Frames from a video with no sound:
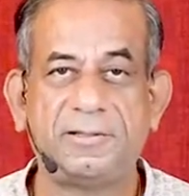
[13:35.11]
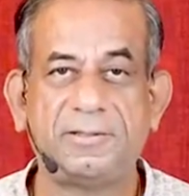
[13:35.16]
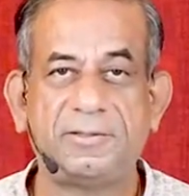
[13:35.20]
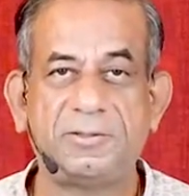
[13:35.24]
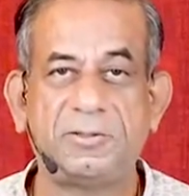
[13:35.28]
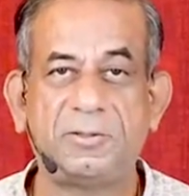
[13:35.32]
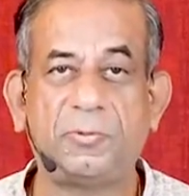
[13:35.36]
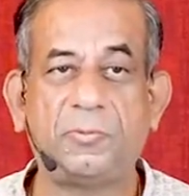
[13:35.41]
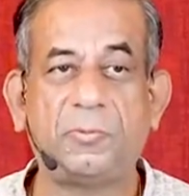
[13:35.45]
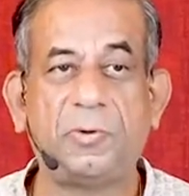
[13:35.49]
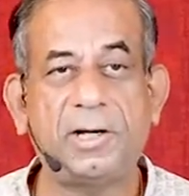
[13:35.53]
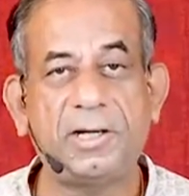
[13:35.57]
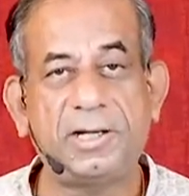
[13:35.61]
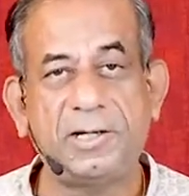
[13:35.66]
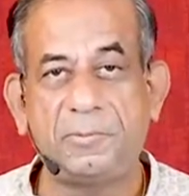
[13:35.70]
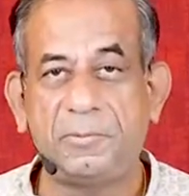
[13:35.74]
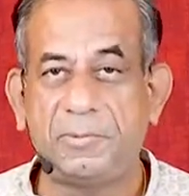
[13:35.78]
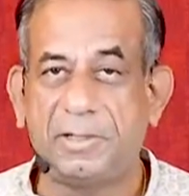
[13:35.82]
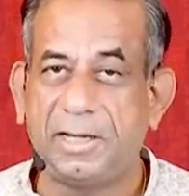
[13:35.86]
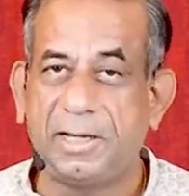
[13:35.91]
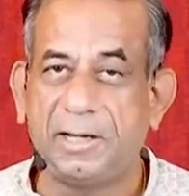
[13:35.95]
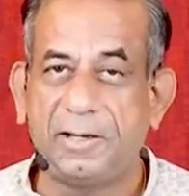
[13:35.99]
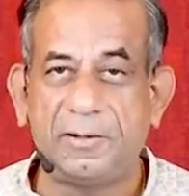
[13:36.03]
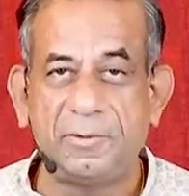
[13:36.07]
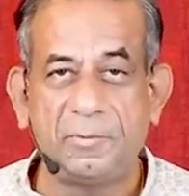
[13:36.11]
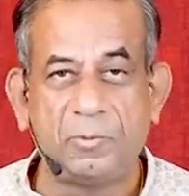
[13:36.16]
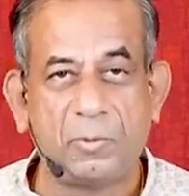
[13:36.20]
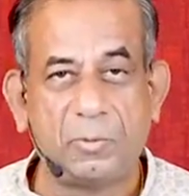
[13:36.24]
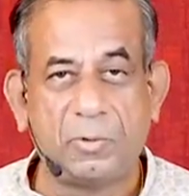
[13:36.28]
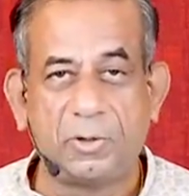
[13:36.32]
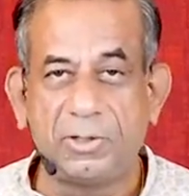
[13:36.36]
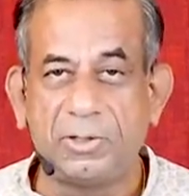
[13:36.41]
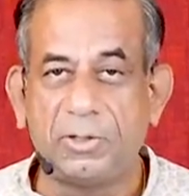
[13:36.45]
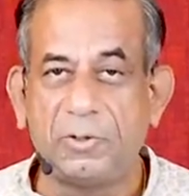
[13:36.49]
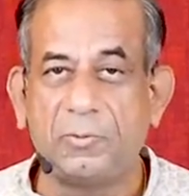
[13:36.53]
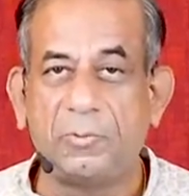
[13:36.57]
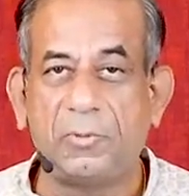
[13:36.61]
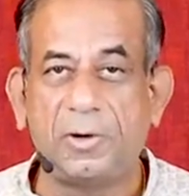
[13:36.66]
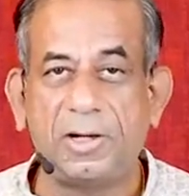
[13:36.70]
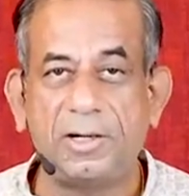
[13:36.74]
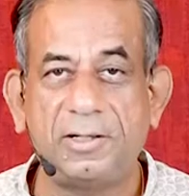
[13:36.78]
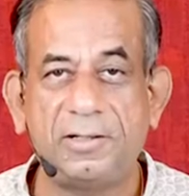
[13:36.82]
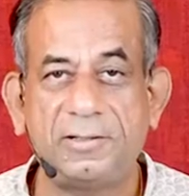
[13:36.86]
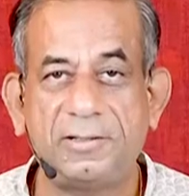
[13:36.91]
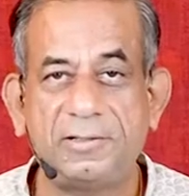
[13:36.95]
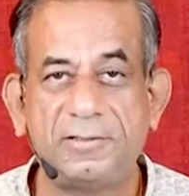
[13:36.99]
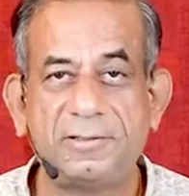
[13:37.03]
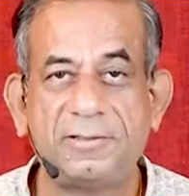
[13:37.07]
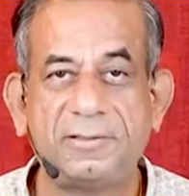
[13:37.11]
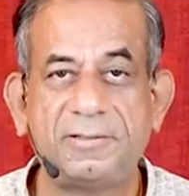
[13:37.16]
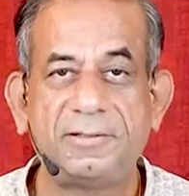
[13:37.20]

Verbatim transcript: so what more you want